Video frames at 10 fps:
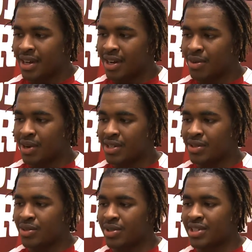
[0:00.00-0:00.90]
I weigh
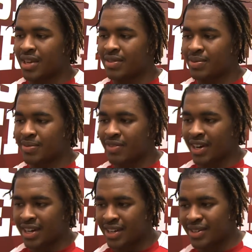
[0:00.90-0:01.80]
227
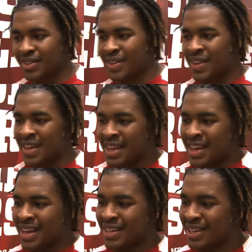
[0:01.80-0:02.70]
right now.
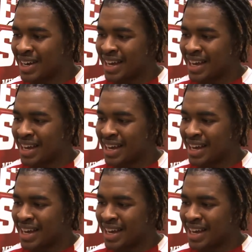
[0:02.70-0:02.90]
And I